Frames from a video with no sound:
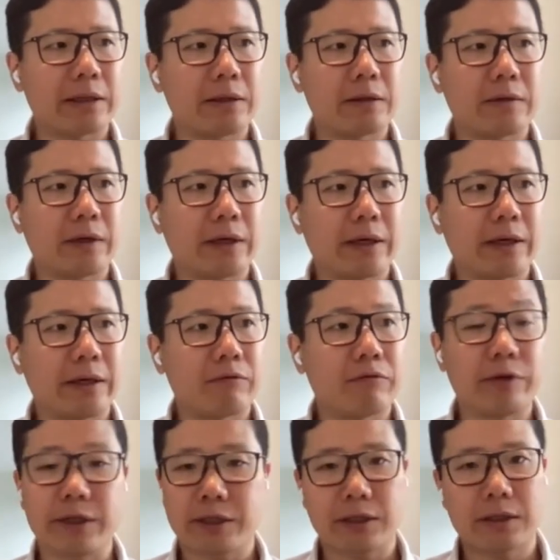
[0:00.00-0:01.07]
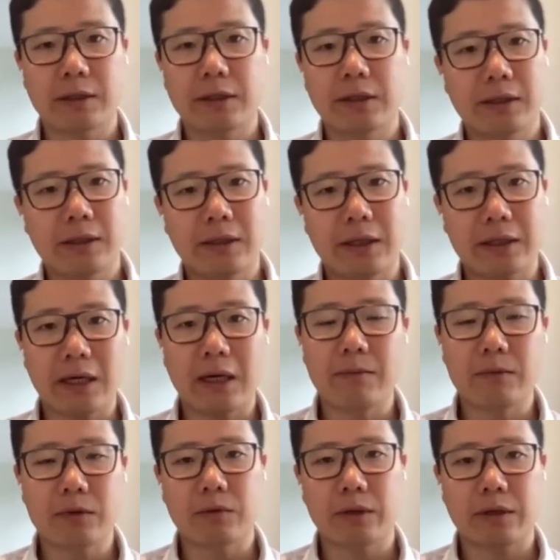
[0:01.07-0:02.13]
kind of risk that
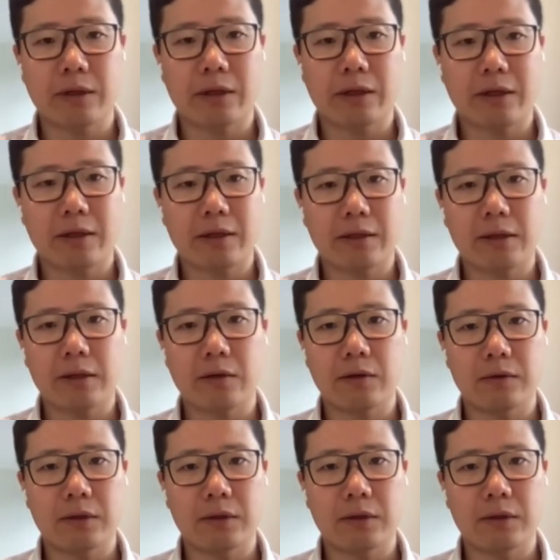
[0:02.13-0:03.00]
comes with the